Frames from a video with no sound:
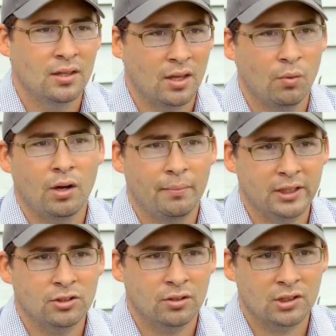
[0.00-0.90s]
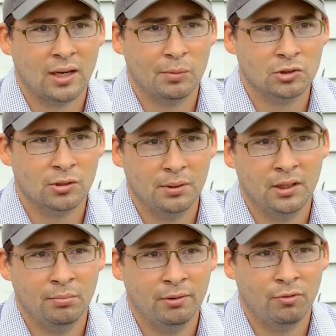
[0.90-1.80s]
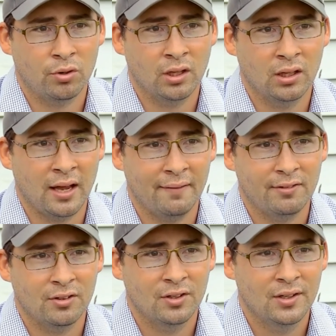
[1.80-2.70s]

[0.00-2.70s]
They wanted to make sure the job was completed before they left.